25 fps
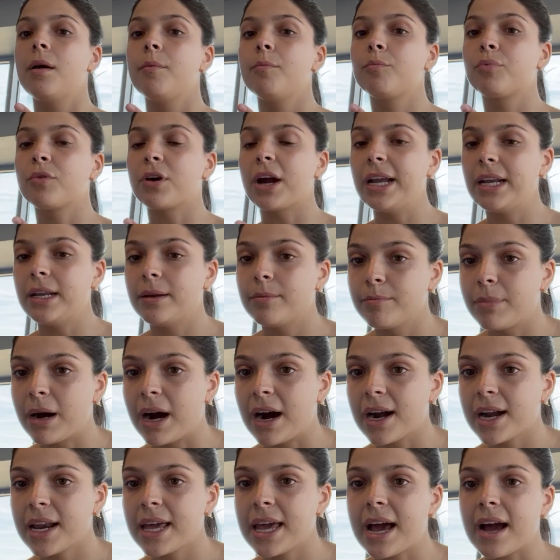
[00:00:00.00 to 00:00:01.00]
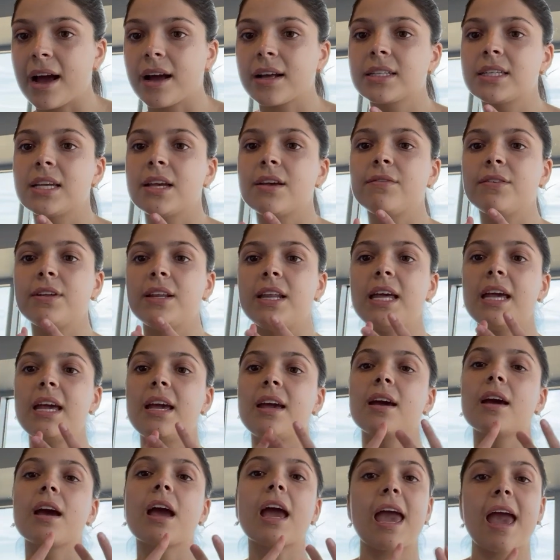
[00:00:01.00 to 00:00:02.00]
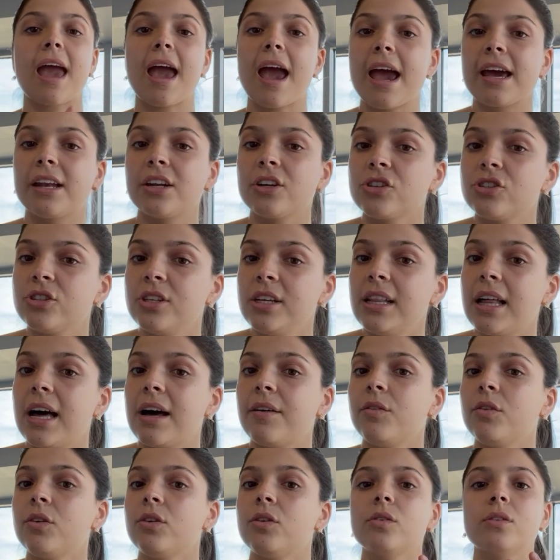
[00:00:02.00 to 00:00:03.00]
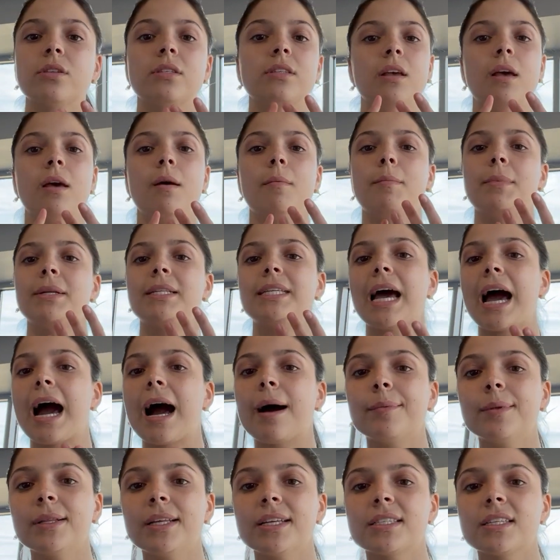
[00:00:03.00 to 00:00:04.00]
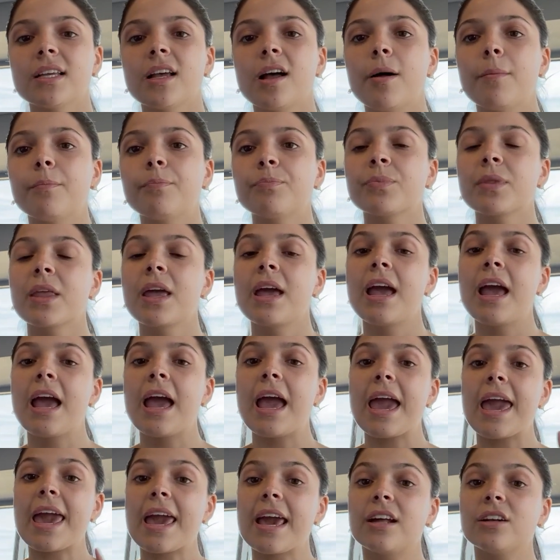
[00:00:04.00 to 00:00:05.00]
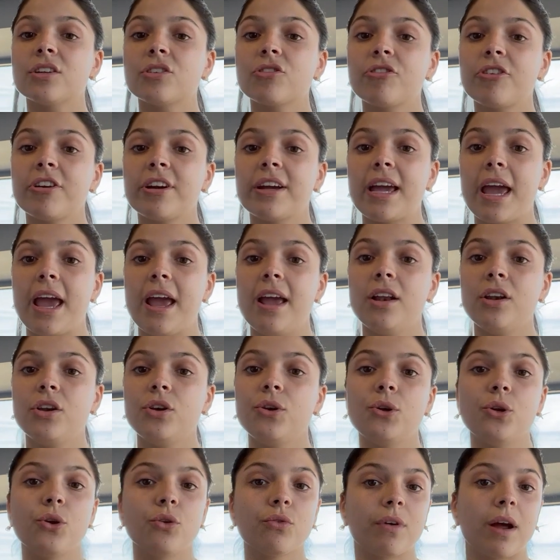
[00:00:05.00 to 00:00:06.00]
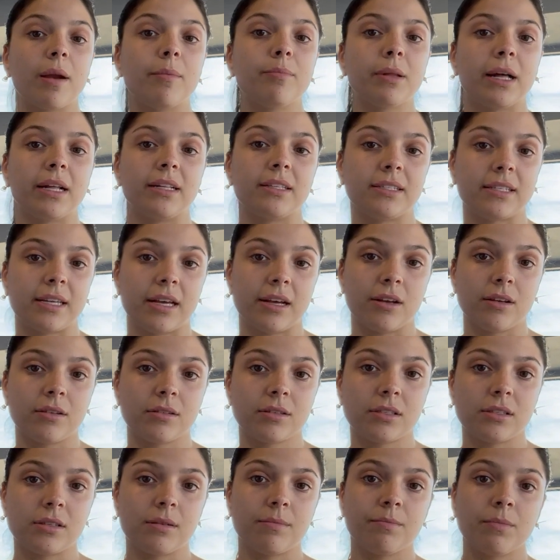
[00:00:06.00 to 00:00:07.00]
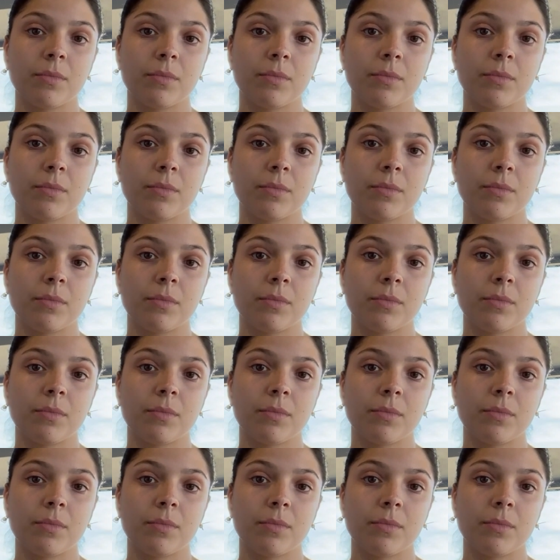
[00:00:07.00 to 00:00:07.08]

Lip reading: brain and body activity, energy levels, metabolism, and create new red blood cells.